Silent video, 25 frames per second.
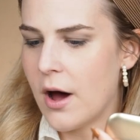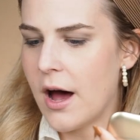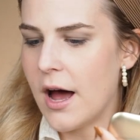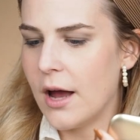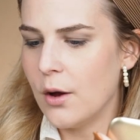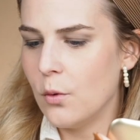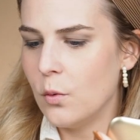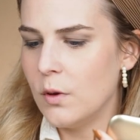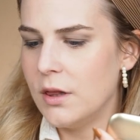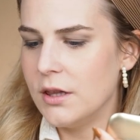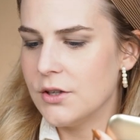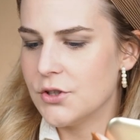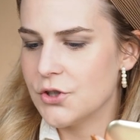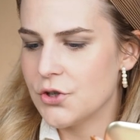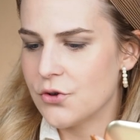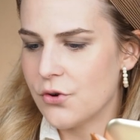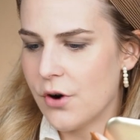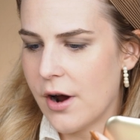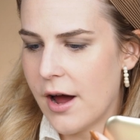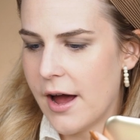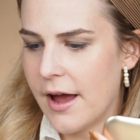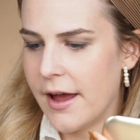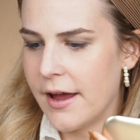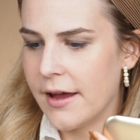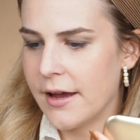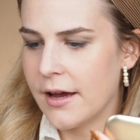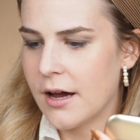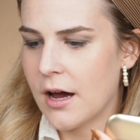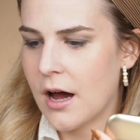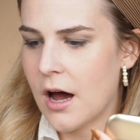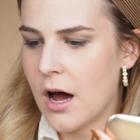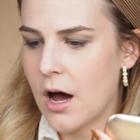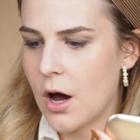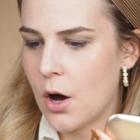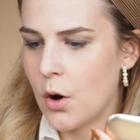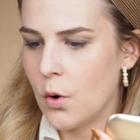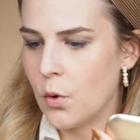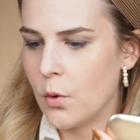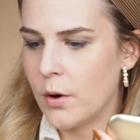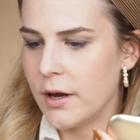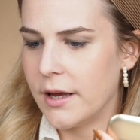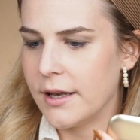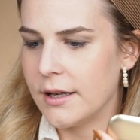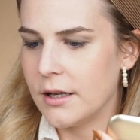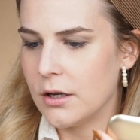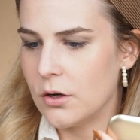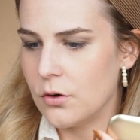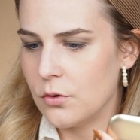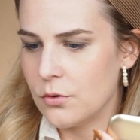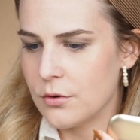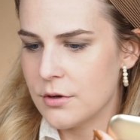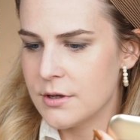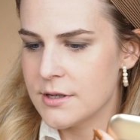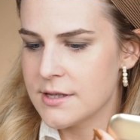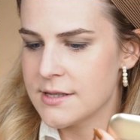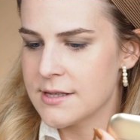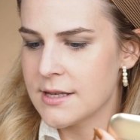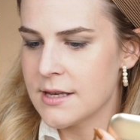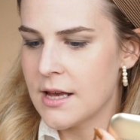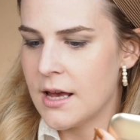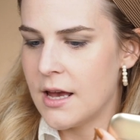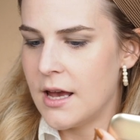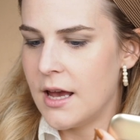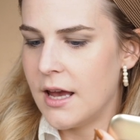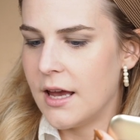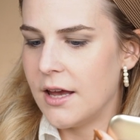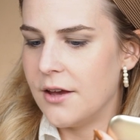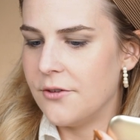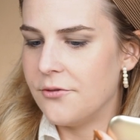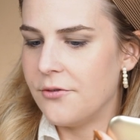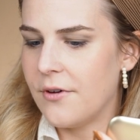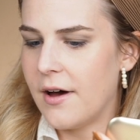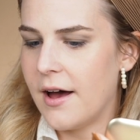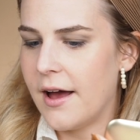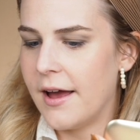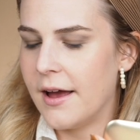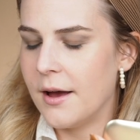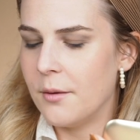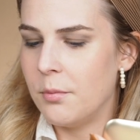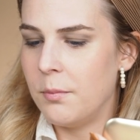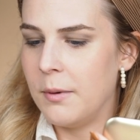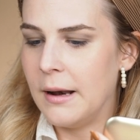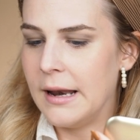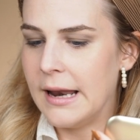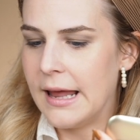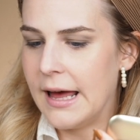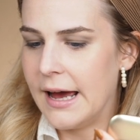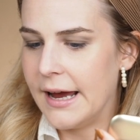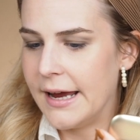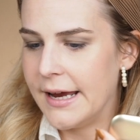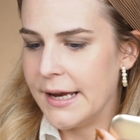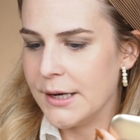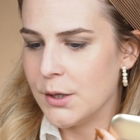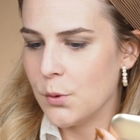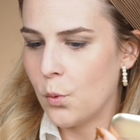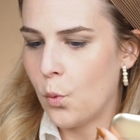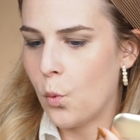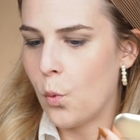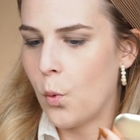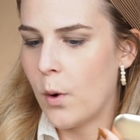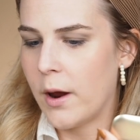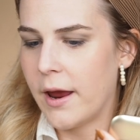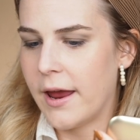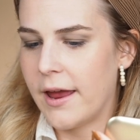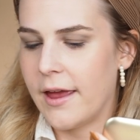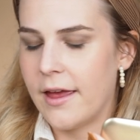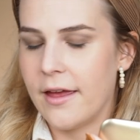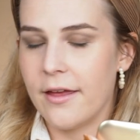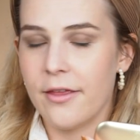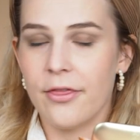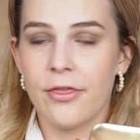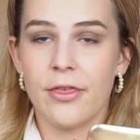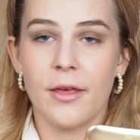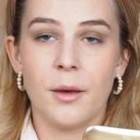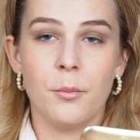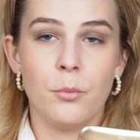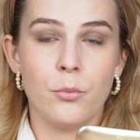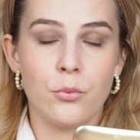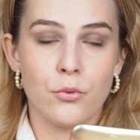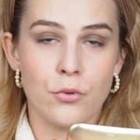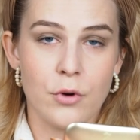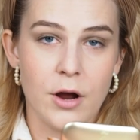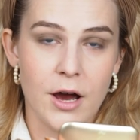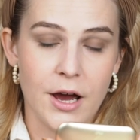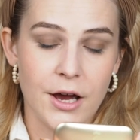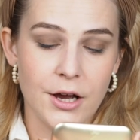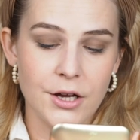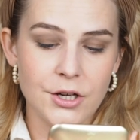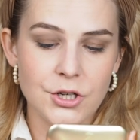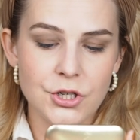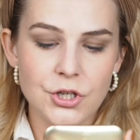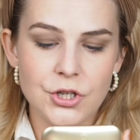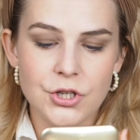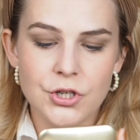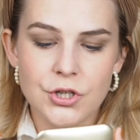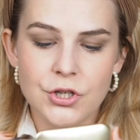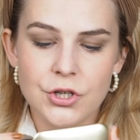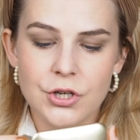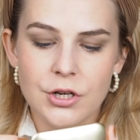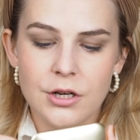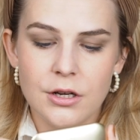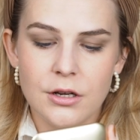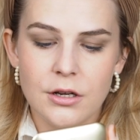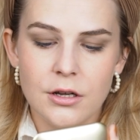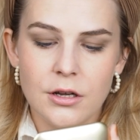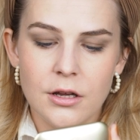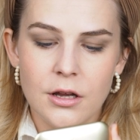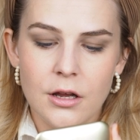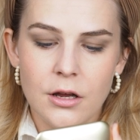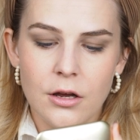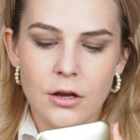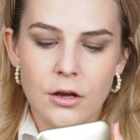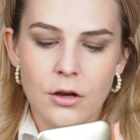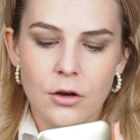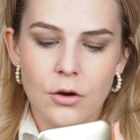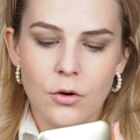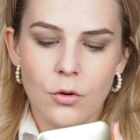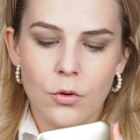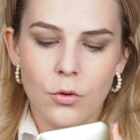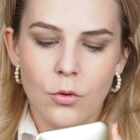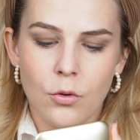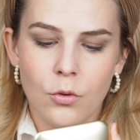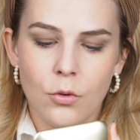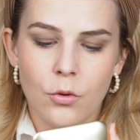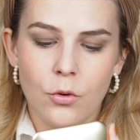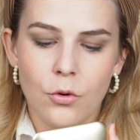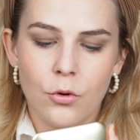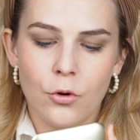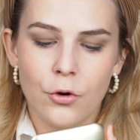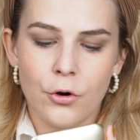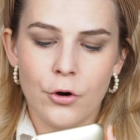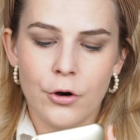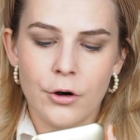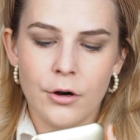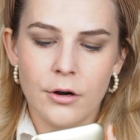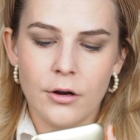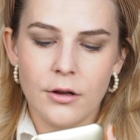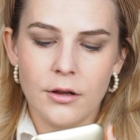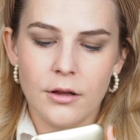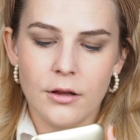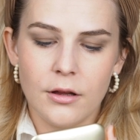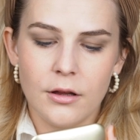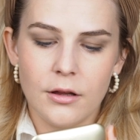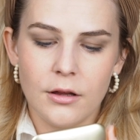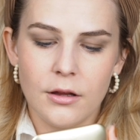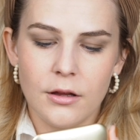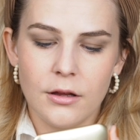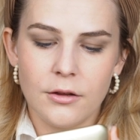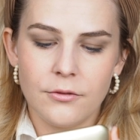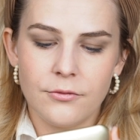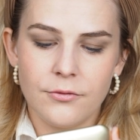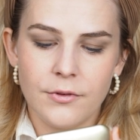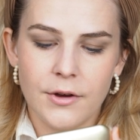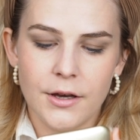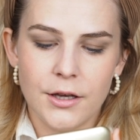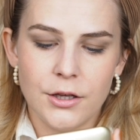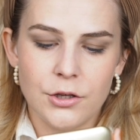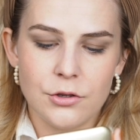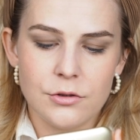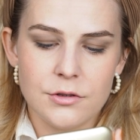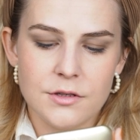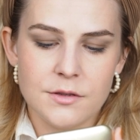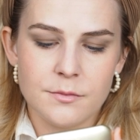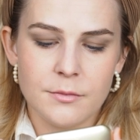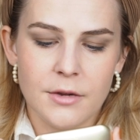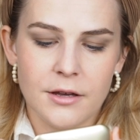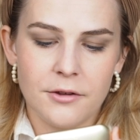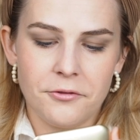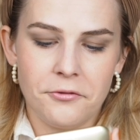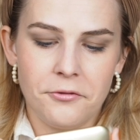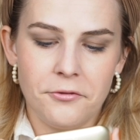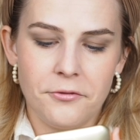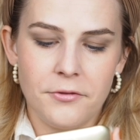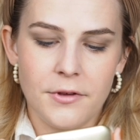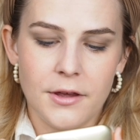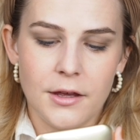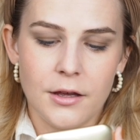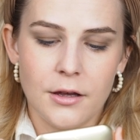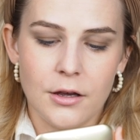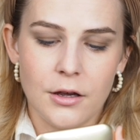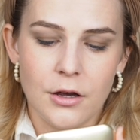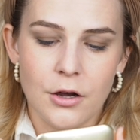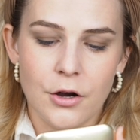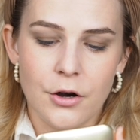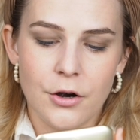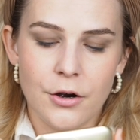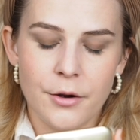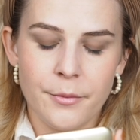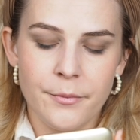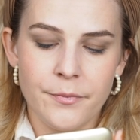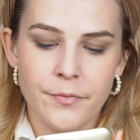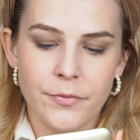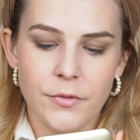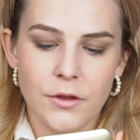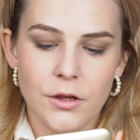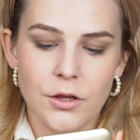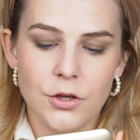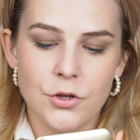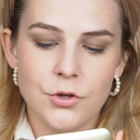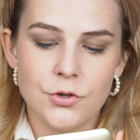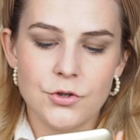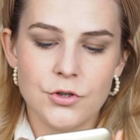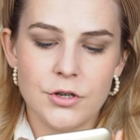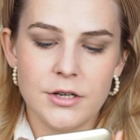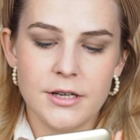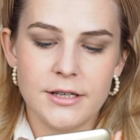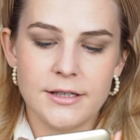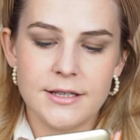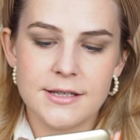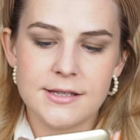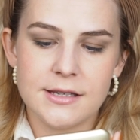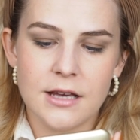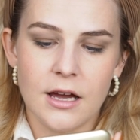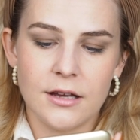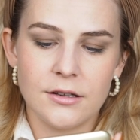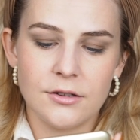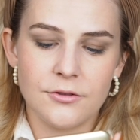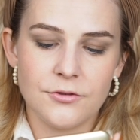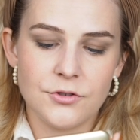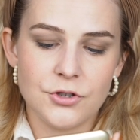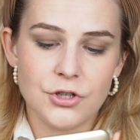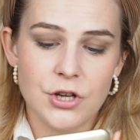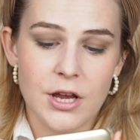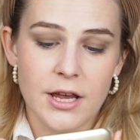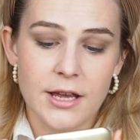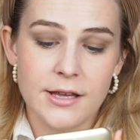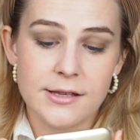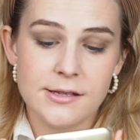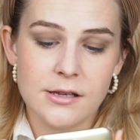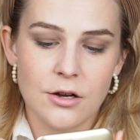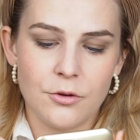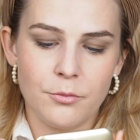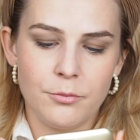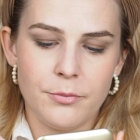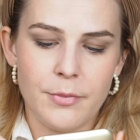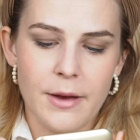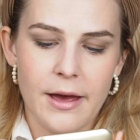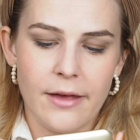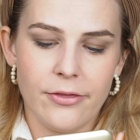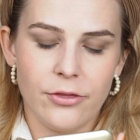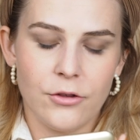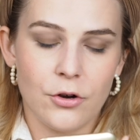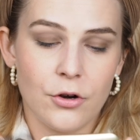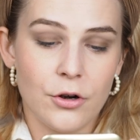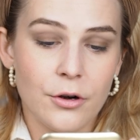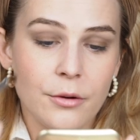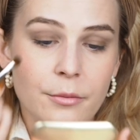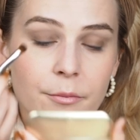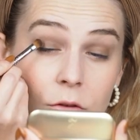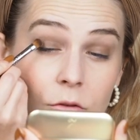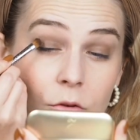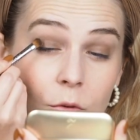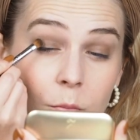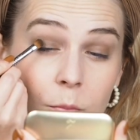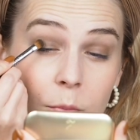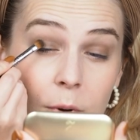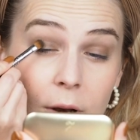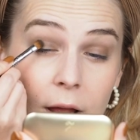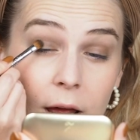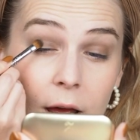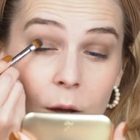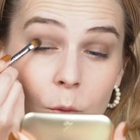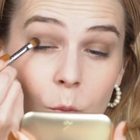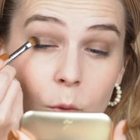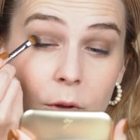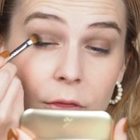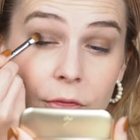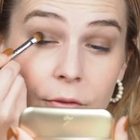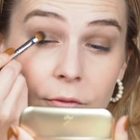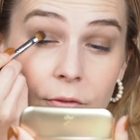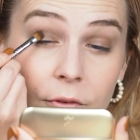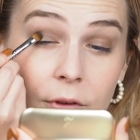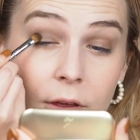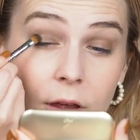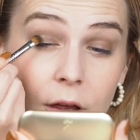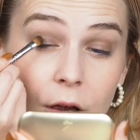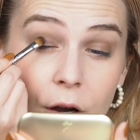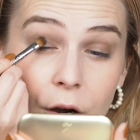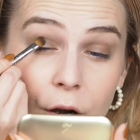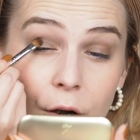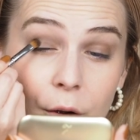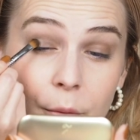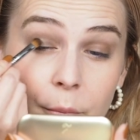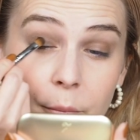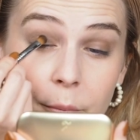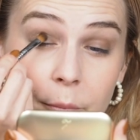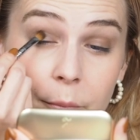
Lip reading: I will try how it looks if I apply it with a brush or if I use my finger. Usually these kind of shades are better to apply with finger.